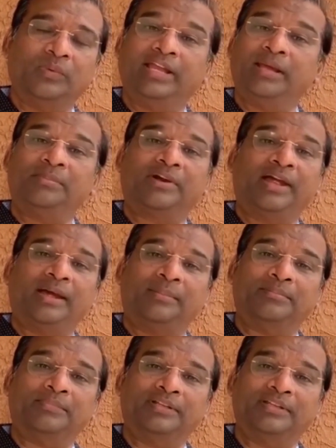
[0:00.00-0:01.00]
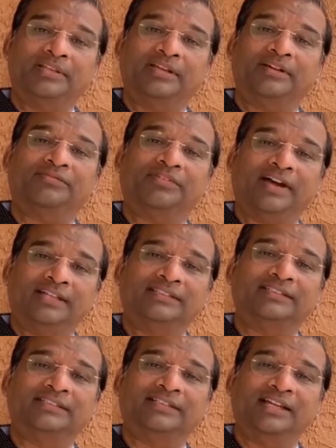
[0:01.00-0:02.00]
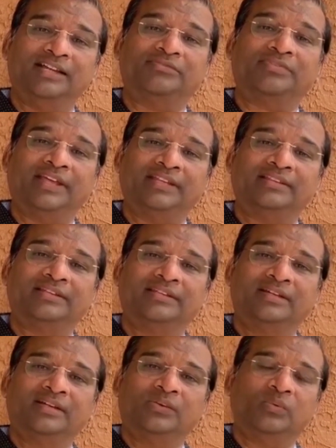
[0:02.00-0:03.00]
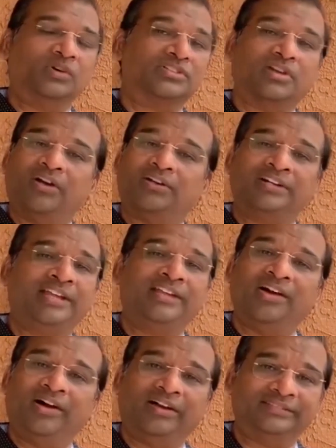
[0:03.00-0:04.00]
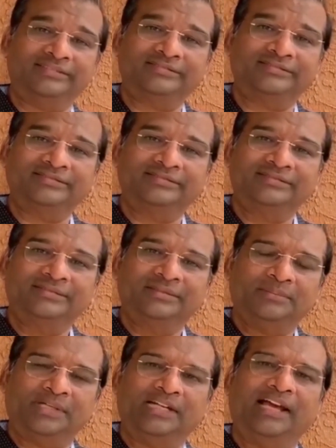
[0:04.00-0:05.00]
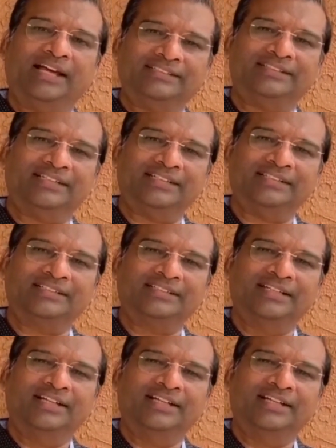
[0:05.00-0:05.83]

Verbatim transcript: When Abraham, their father in faith, was already gone. But God says,